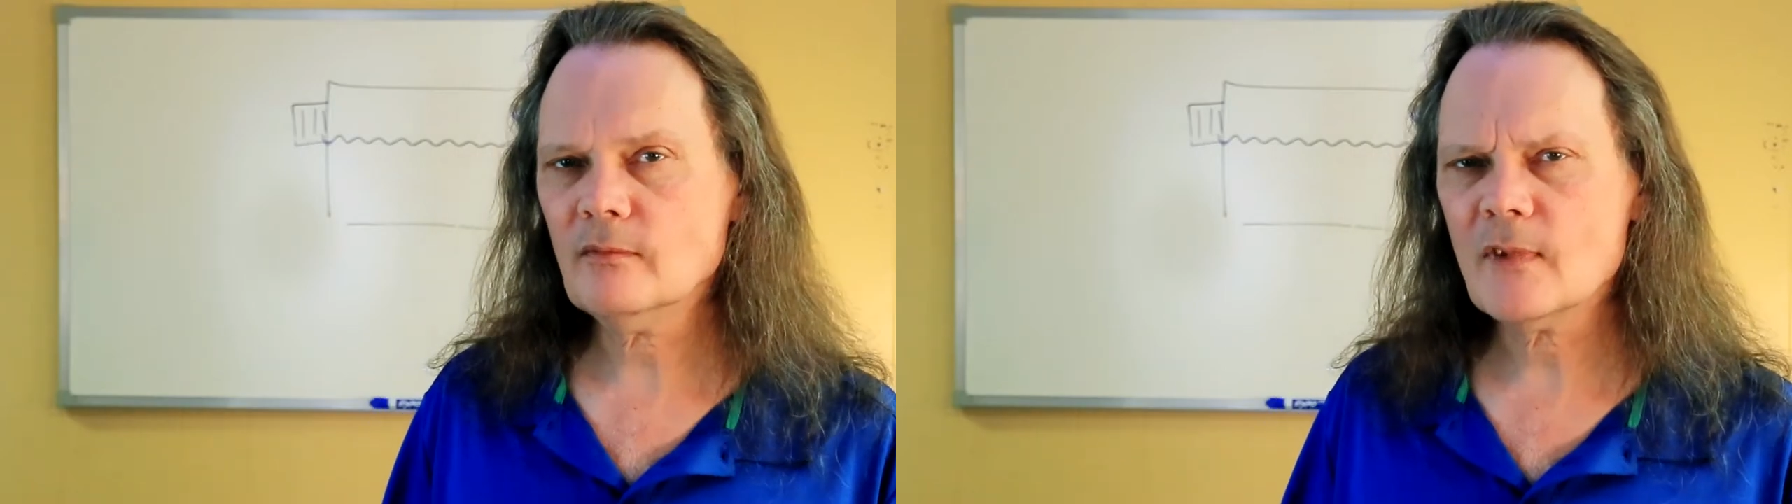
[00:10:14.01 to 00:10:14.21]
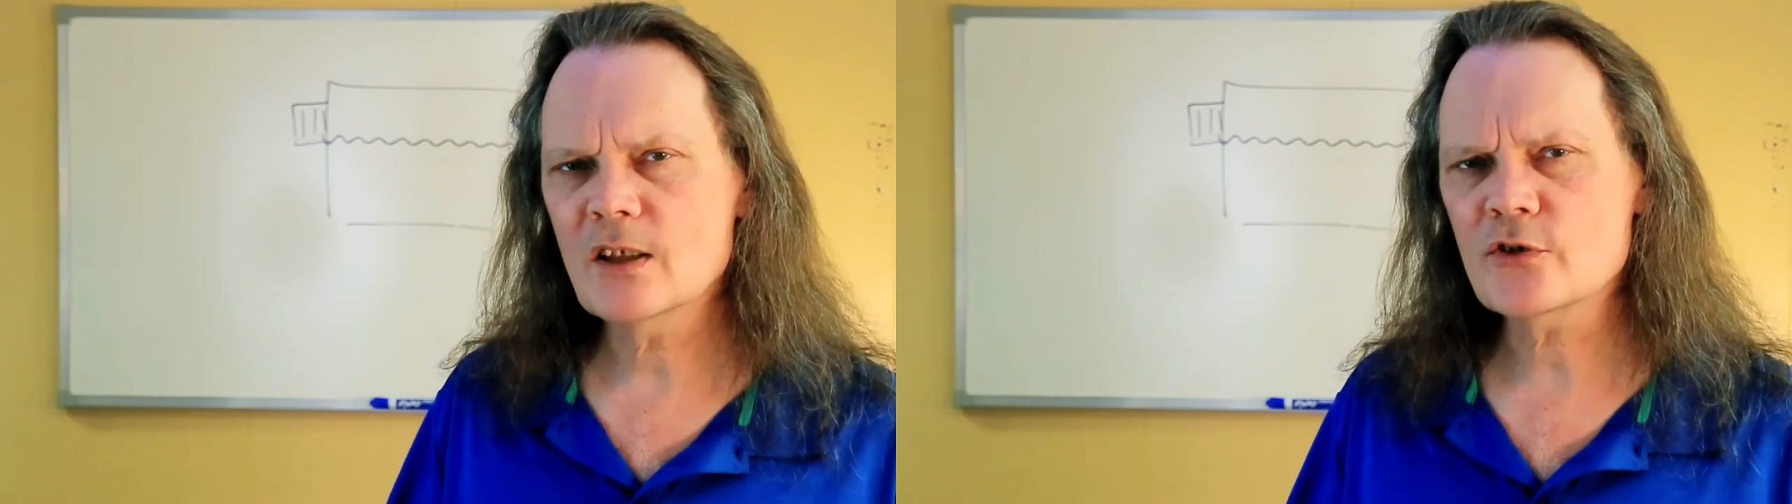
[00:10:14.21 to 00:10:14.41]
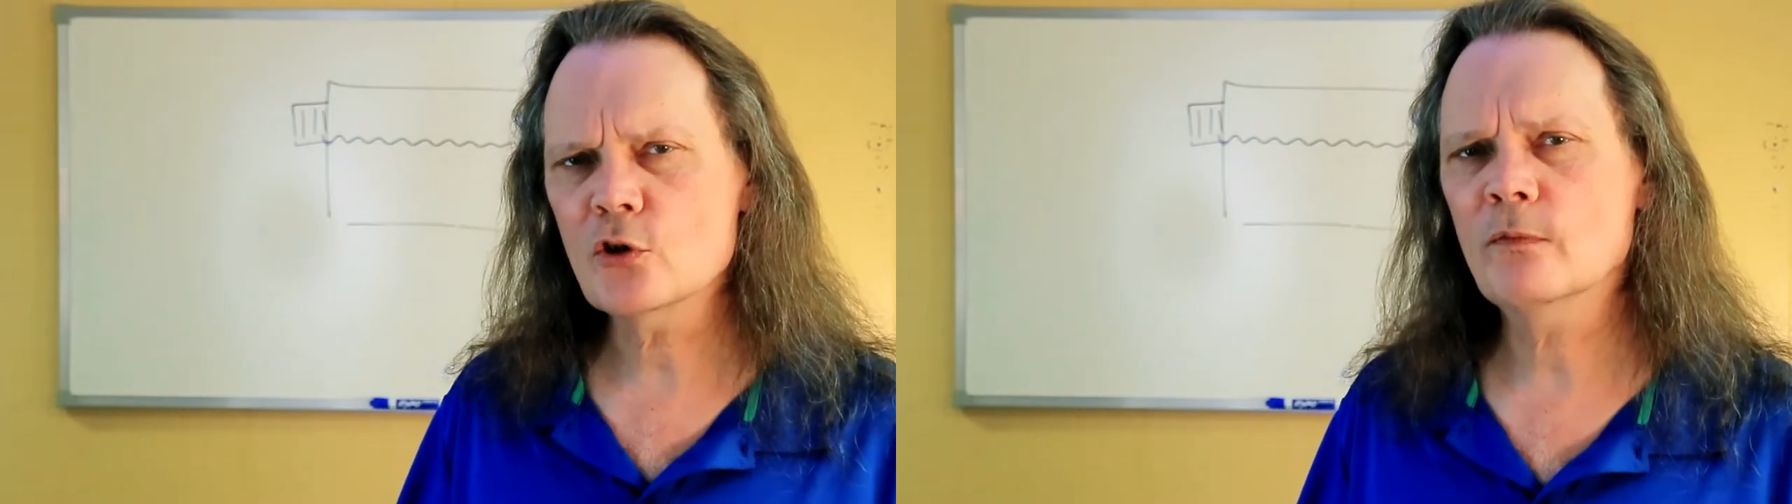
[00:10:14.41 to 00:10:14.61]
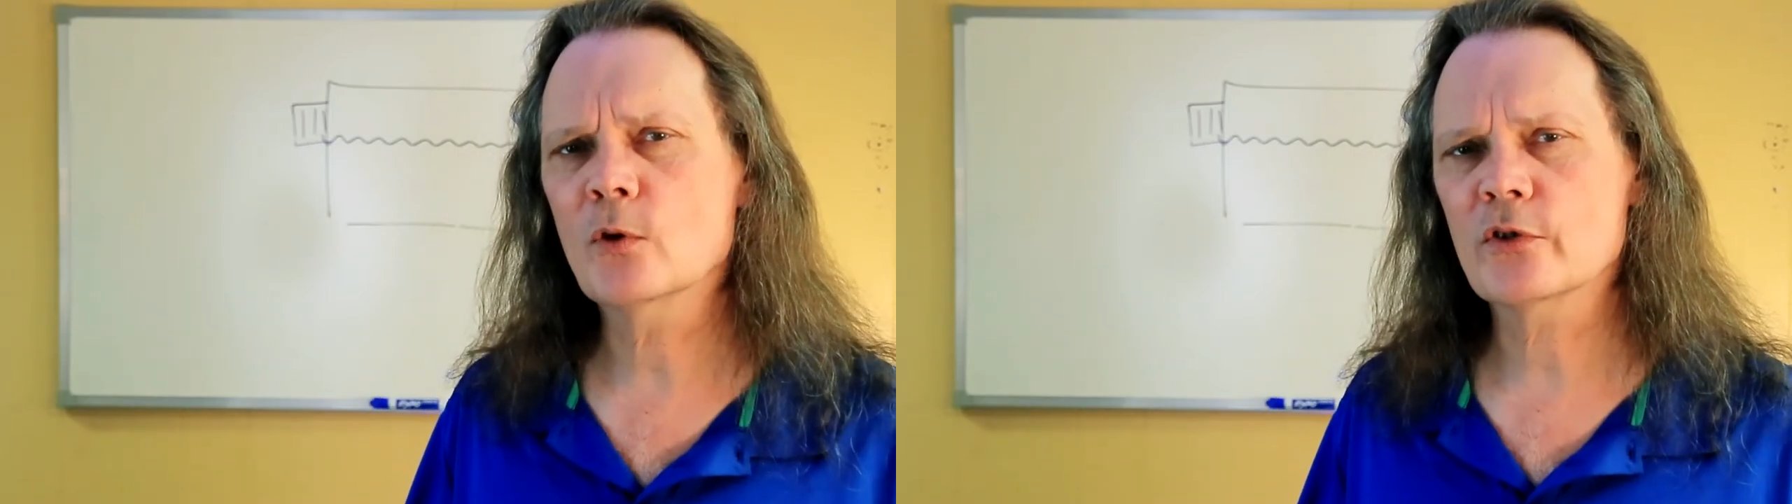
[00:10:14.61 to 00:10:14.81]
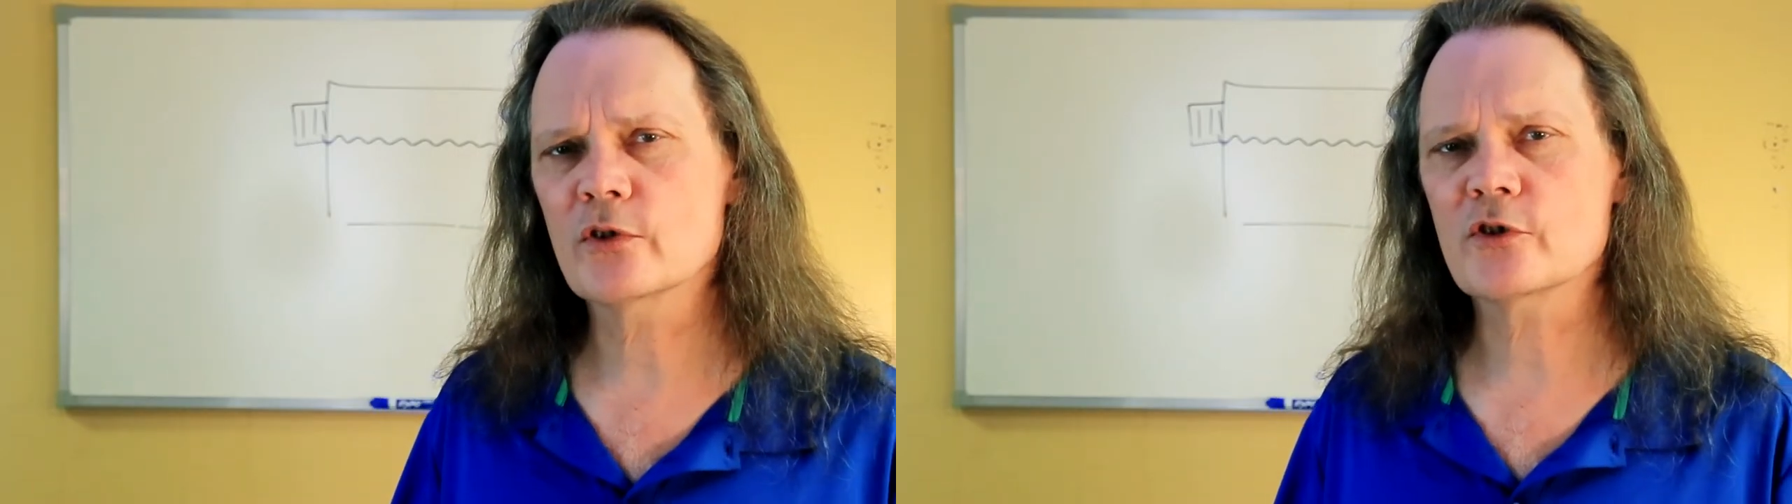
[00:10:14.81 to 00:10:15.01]
and so
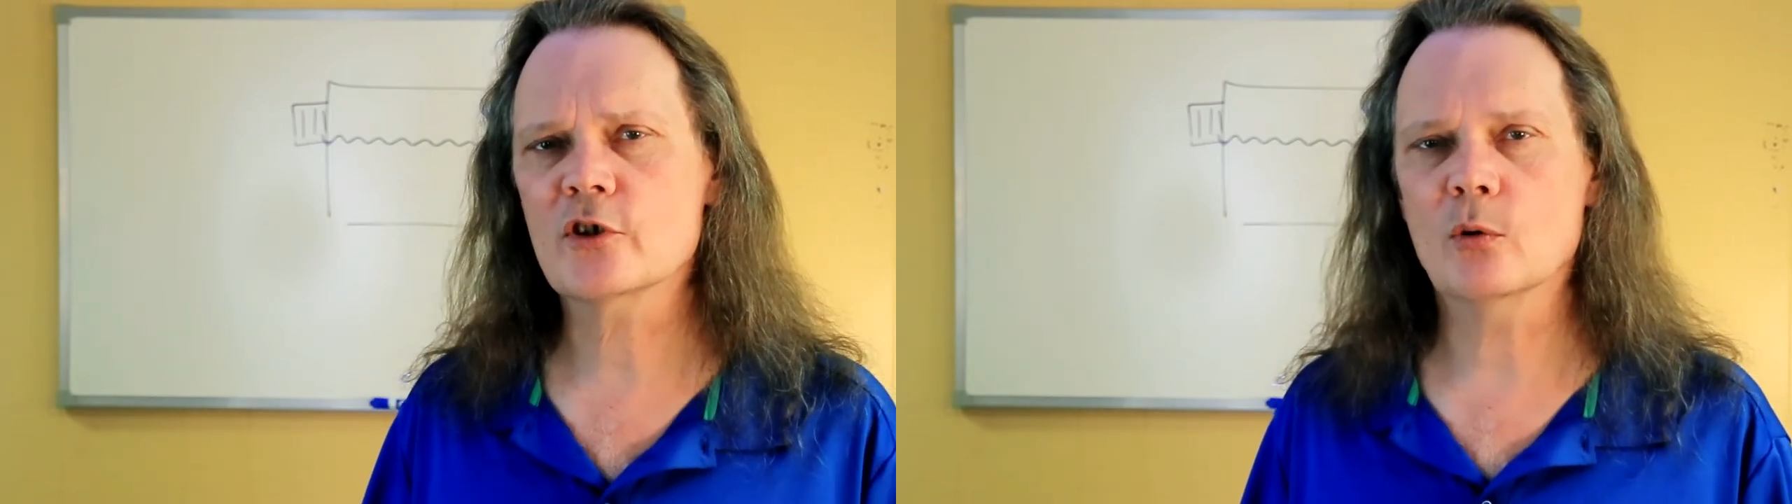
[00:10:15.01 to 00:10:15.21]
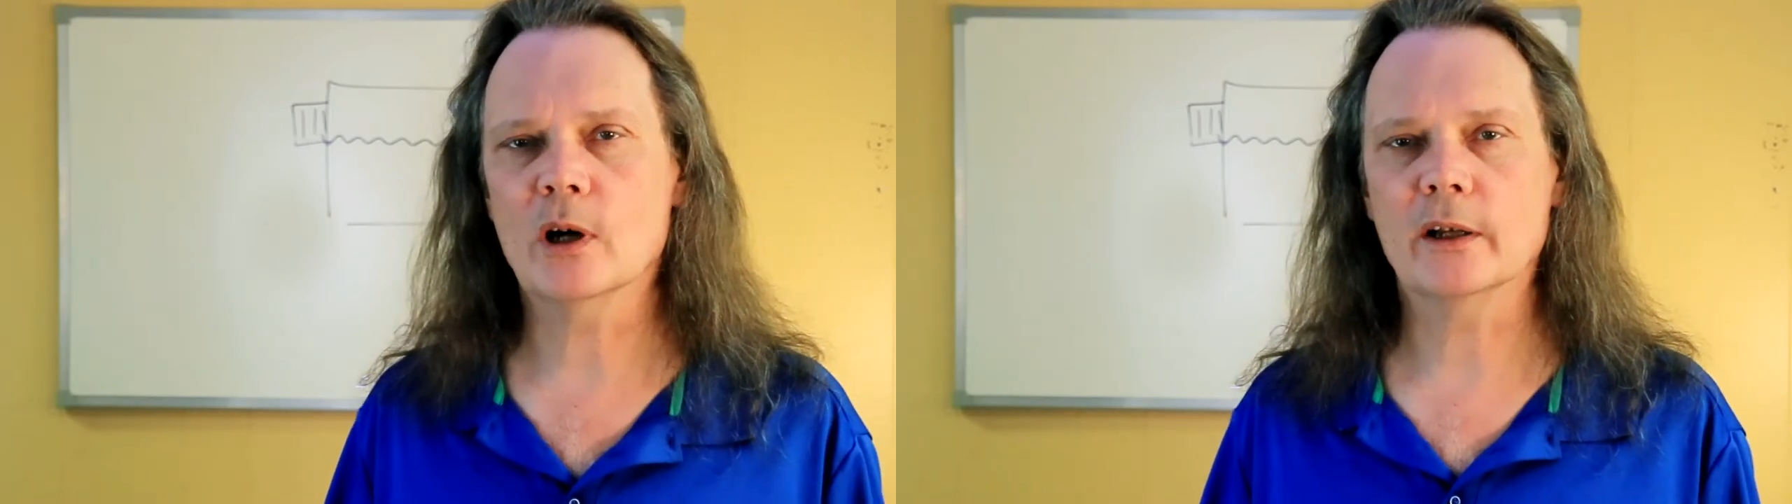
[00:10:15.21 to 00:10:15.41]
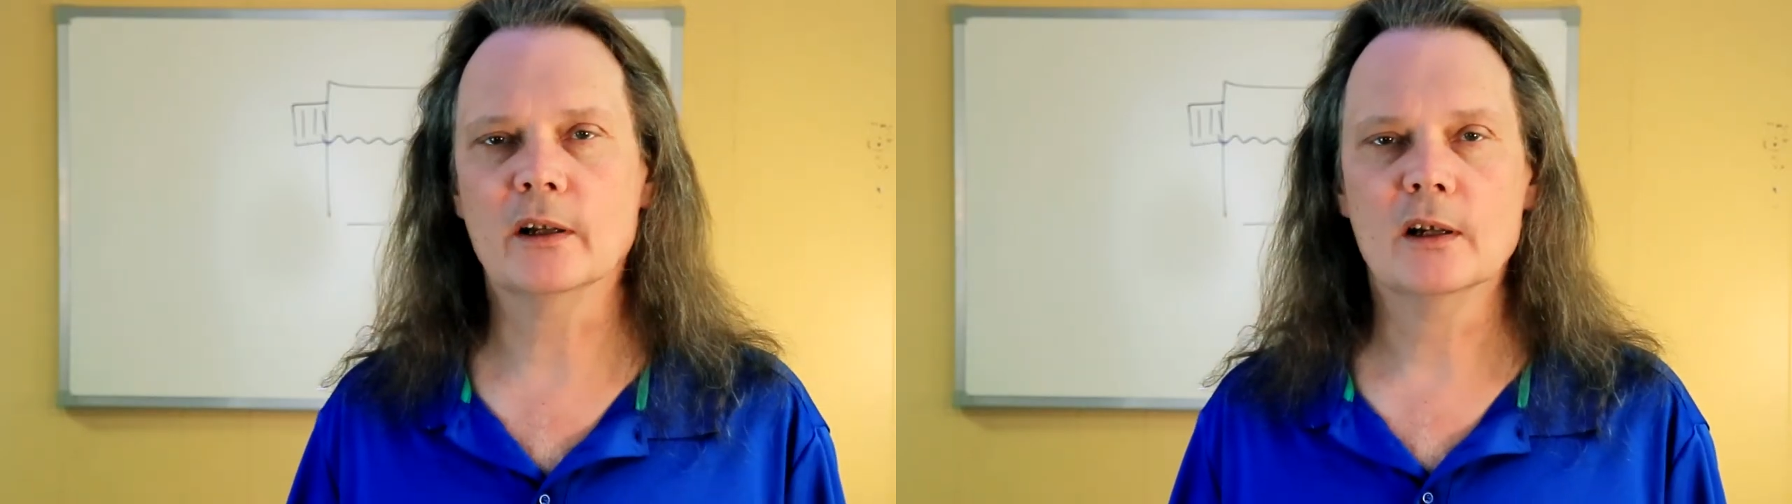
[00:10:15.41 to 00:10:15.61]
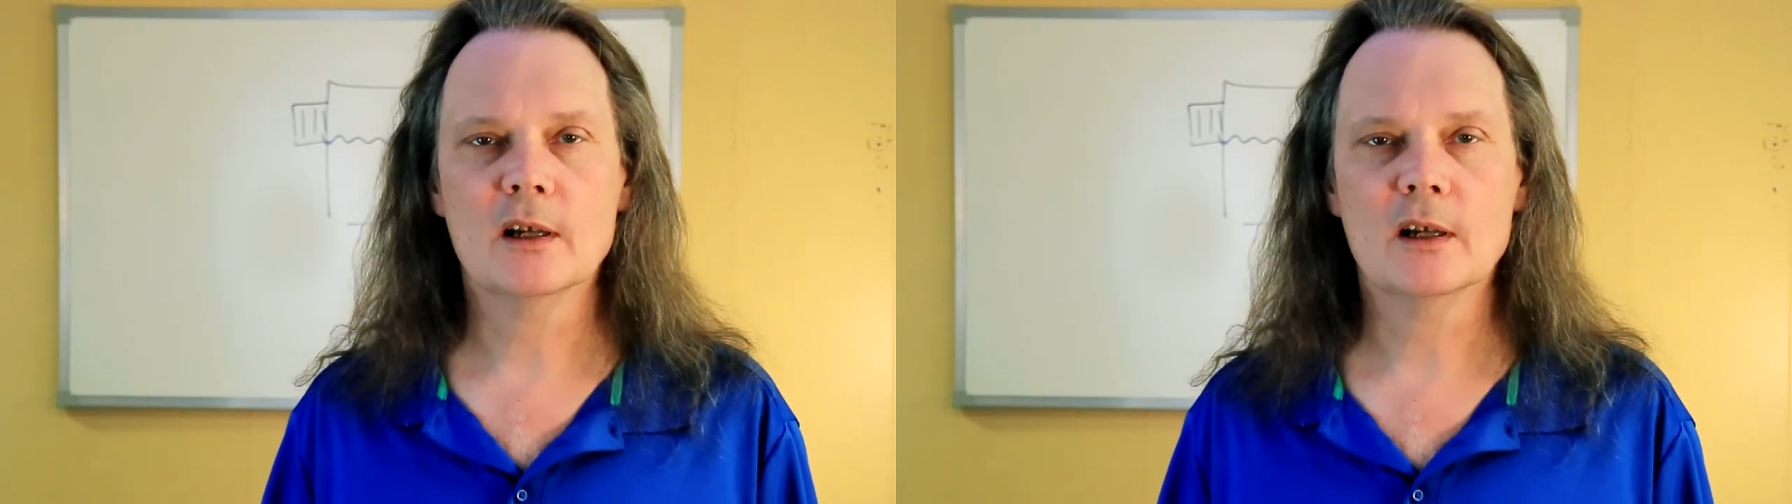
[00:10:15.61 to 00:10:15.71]
forth and so on.